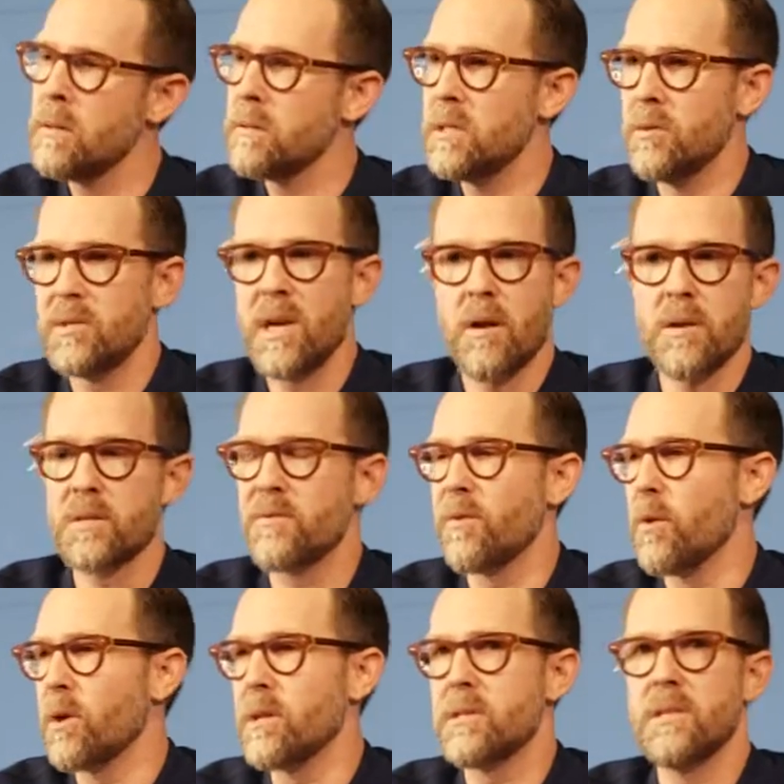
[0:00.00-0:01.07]
Terrence
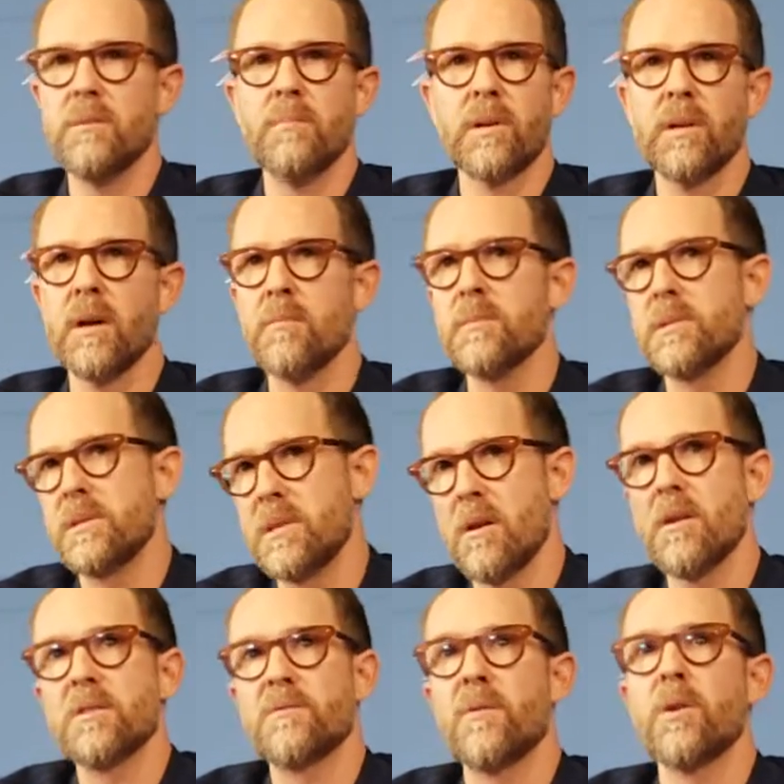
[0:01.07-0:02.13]
Ferguson becomes
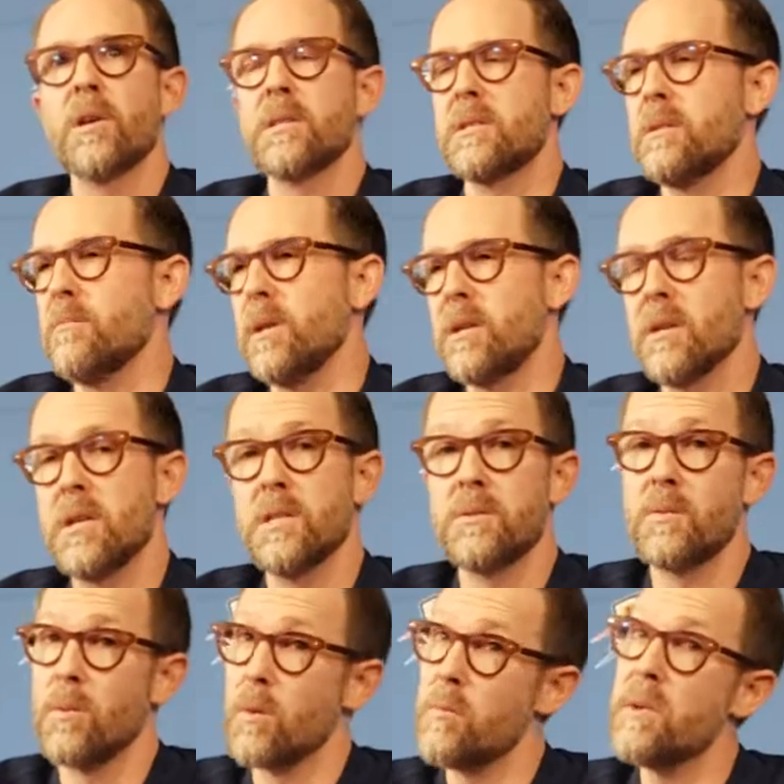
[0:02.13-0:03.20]
Terrence Ferguson because
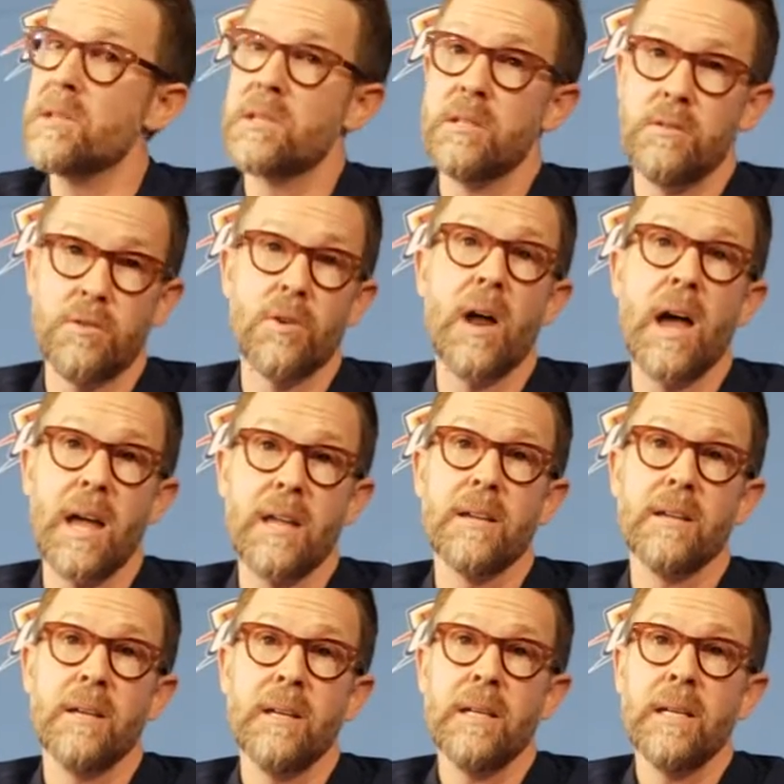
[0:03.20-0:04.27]
we were missing Dre,
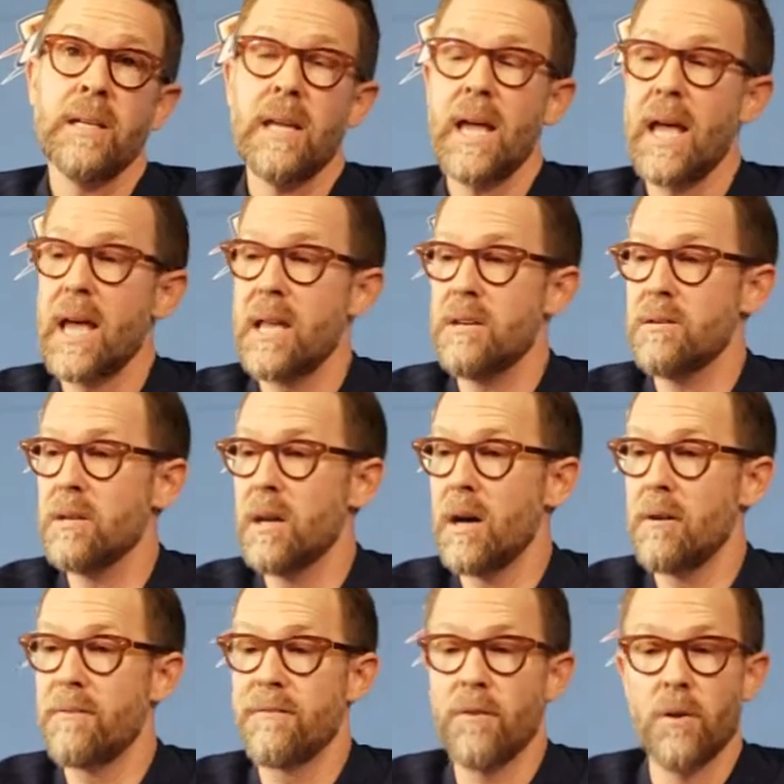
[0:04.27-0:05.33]
and
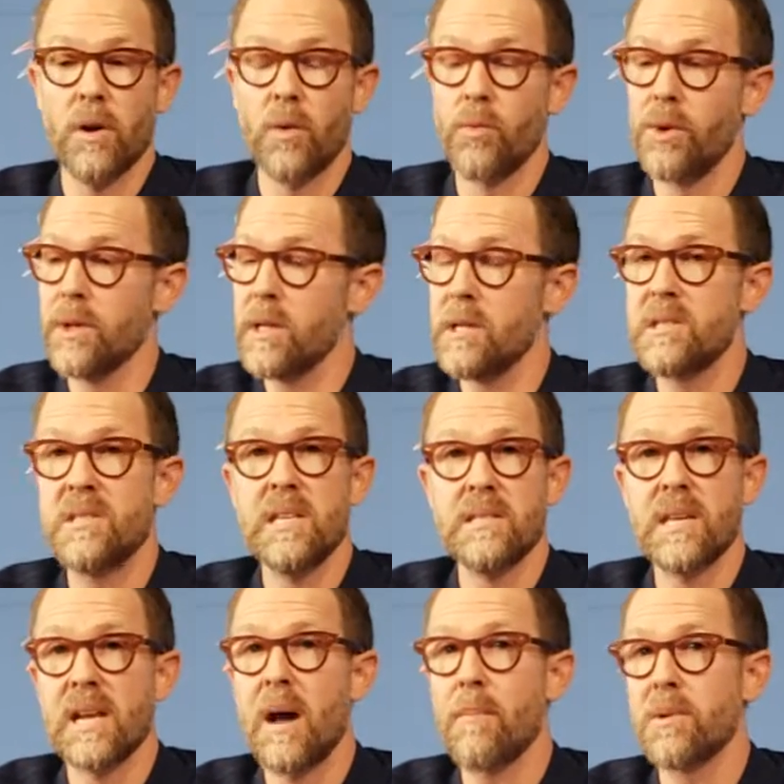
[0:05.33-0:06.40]
Ferg really sees
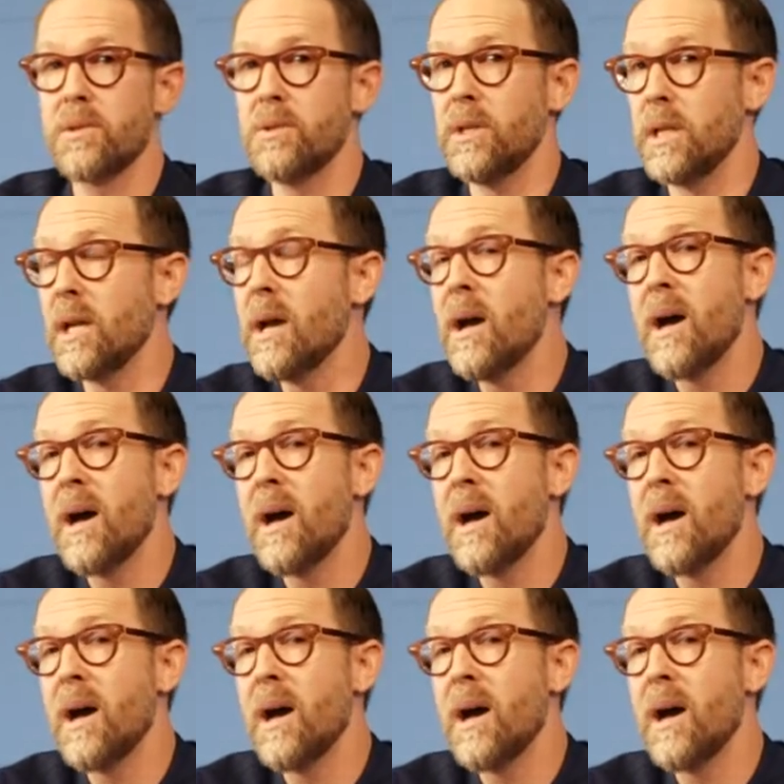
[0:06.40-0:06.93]
that opportunity.